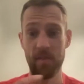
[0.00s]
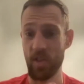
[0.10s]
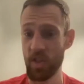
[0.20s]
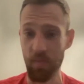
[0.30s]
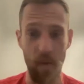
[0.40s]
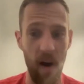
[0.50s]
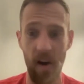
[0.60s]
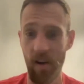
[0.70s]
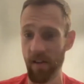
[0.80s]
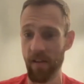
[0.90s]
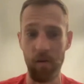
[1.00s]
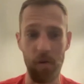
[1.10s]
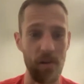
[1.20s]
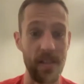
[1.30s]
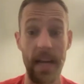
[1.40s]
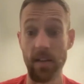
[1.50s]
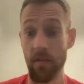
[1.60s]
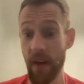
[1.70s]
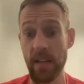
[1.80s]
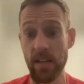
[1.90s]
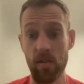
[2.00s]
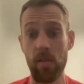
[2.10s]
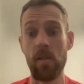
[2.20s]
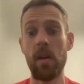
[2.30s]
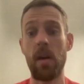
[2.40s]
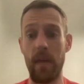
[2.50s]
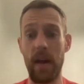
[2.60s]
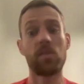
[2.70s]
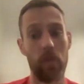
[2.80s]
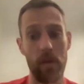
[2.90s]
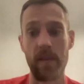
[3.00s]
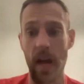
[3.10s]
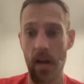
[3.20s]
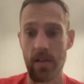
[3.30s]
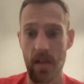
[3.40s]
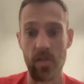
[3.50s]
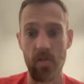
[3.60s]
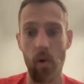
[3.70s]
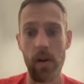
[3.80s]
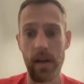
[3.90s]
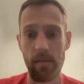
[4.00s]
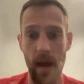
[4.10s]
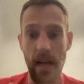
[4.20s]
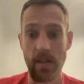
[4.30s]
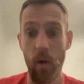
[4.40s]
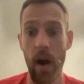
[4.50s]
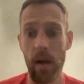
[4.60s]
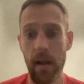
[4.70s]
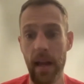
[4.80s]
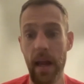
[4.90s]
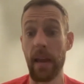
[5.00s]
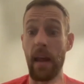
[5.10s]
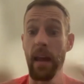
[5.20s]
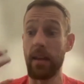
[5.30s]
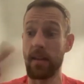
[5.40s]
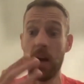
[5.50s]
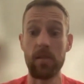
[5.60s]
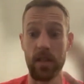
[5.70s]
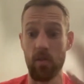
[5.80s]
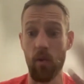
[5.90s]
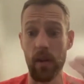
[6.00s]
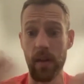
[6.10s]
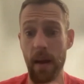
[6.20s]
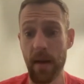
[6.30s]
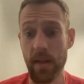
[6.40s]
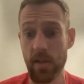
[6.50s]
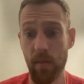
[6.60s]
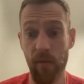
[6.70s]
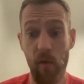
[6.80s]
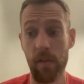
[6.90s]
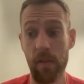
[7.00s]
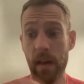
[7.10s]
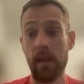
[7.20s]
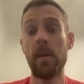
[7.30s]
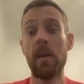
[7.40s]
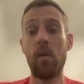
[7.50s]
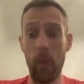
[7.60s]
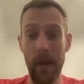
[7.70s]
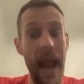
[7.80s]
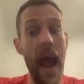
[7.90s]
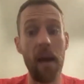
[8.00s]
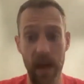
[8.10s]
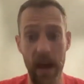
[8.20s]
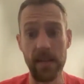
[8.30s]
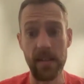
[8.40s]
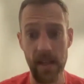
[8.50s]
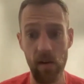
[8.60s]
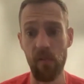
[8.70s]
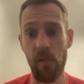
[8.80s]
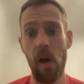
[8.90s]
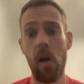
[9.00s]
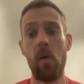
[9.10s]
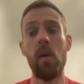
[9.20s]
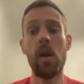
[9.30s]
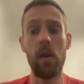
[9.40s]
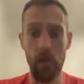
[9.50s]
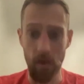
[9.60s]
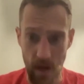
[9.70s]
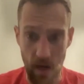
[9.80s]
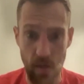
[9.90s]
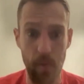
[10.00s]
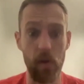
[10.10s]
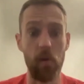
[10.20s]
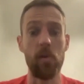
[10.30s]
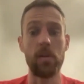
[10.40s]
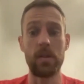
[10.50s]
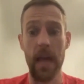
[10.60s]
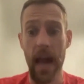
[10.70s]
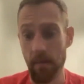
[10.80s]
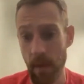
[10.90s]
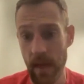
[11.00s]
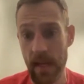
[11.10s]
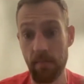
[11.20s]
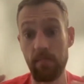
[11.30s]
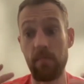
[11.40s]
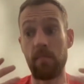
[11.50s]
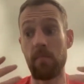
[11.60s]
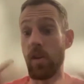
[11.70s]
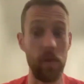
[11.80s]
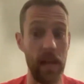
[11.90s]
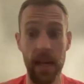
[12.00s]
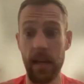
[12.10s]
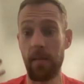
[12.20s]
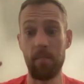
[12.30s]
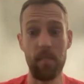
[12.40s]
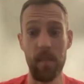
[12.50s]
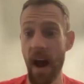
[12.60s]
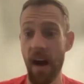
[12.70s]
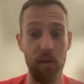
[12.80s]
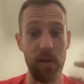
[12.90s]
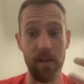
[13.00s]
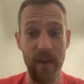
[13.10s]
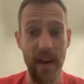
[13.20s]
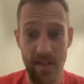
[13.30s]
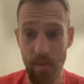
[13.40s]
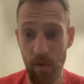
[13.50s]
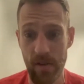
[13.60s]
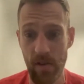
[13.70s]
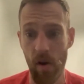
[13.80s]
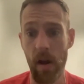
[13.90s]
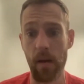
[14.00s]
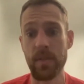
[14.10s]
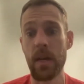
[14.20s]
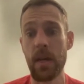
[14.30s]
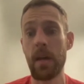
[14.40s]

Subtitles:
small early stage investor, that sort of tells the story as well. And it tells the story that I mentioned before, that we have that deal flow, those entrepreneurs, that many unique, novel, investable startups,